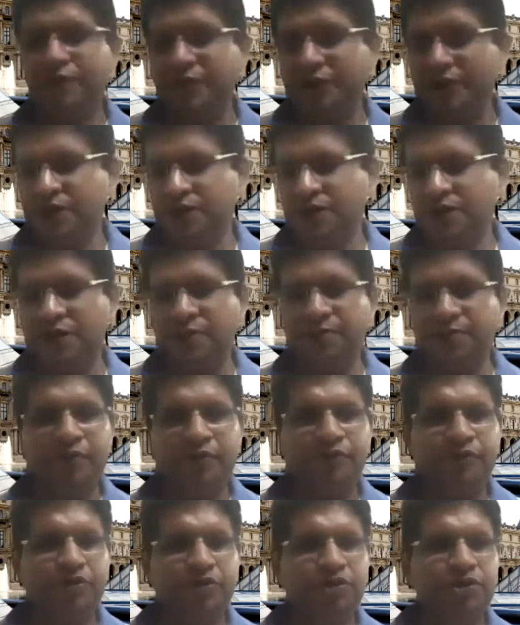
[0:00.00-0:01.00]
a couple
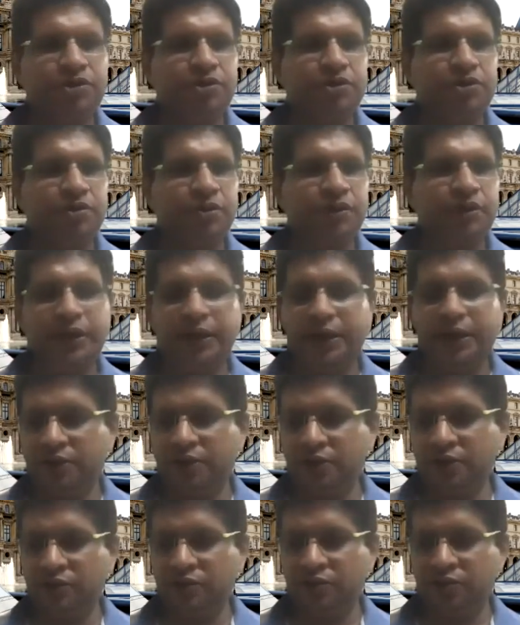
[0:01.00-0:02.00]
of questions on that
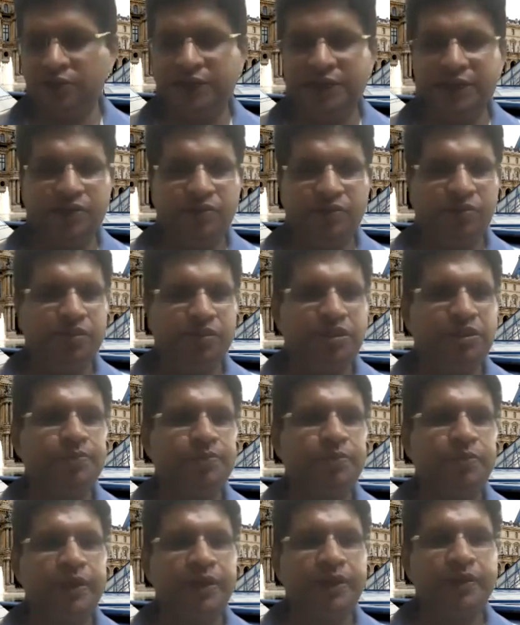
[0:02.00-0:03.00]
and this
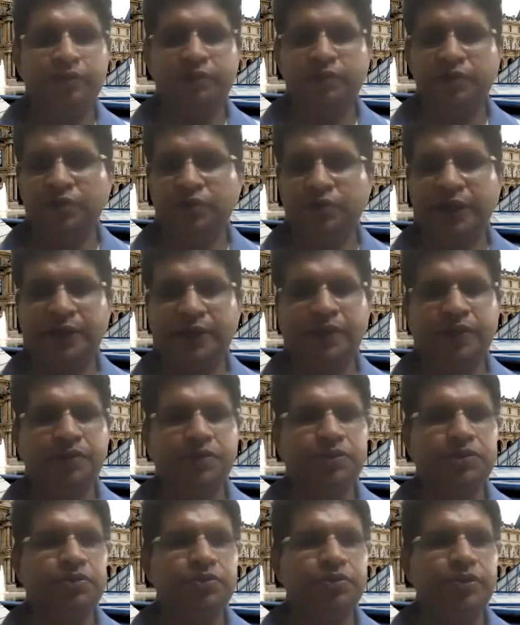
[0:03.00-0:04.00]
point of the technical
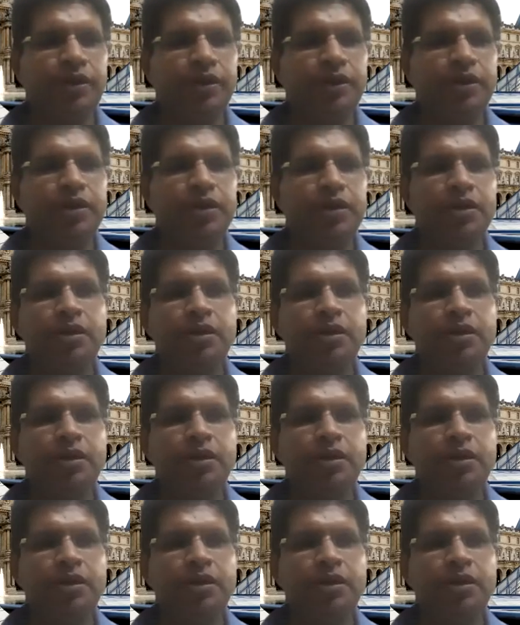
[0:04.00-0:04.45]
story.